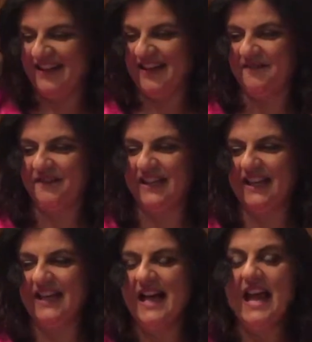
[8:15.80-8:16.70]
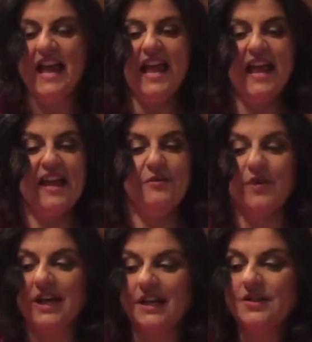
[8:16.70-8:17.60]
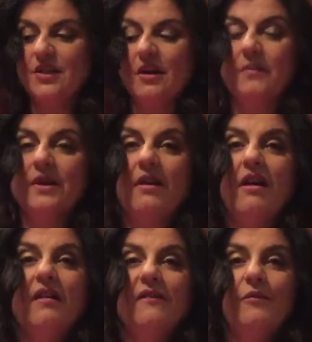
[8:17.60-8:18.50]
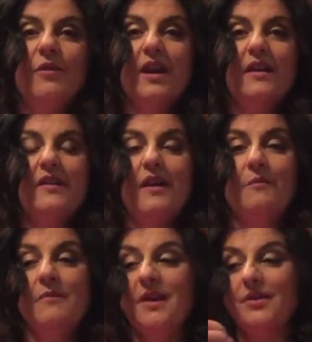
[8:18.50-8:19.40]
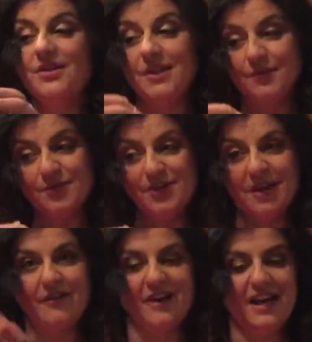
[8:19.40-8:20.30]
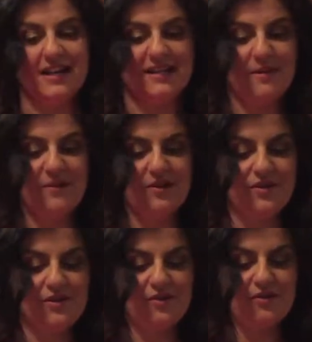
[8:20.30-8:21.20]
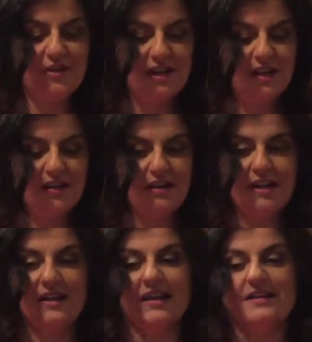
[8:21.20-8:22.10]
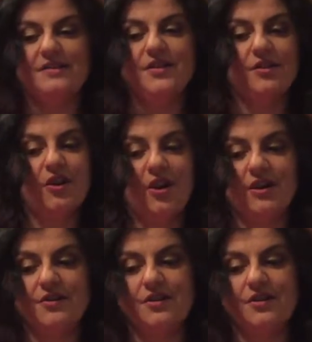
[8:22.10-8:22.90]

Lovely. And we're going to top it off with a maraschino cherry, as I mentioned earlier, and that's your garnish.